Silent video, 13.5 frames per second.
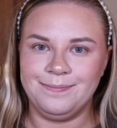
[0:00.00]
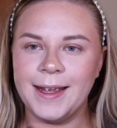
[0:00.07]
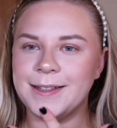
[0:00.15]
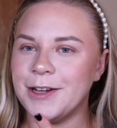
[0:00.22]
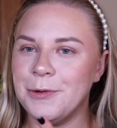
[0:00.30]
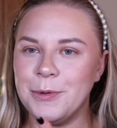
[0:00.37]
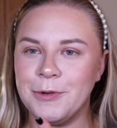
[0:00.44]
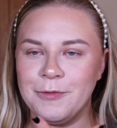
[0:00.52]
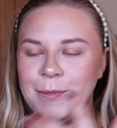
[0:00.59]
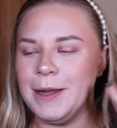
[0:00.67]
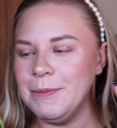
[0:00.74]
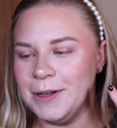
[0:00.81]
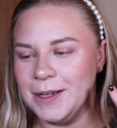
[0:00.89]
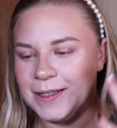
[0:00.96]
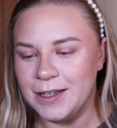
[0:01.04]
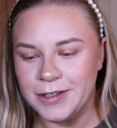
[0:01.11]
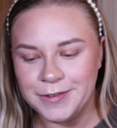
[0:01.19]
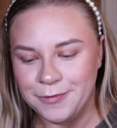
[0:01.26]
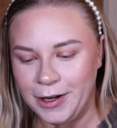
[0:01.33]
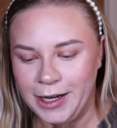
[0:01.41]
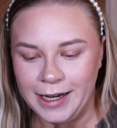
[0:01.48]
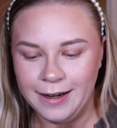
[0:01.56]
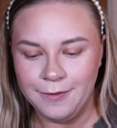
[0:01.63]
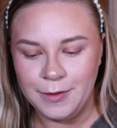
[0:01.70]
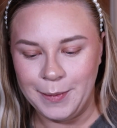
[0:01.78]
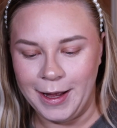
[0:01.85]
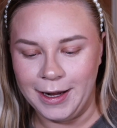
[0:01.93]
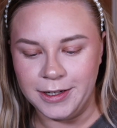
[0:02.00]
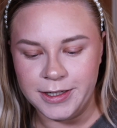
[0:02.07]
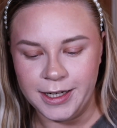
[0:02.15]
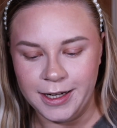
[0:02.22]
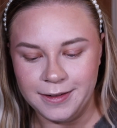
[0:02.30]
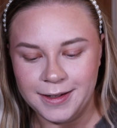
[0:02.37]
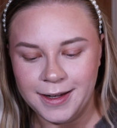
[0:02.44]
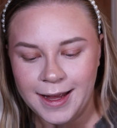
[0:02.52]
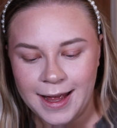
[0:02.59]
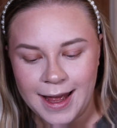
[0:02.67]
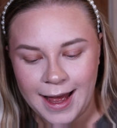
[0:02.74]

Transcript: it don't bother me because I just freaking love the packaging.